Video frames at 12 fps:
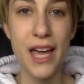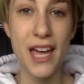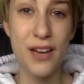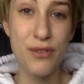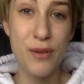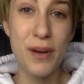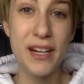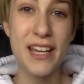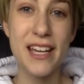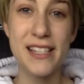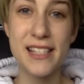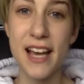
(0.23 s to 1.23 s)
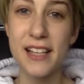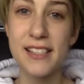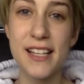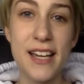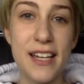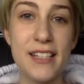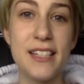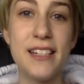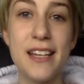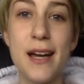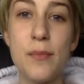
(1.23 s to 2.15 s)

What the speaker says: Hey everybody, it's Hexa, and today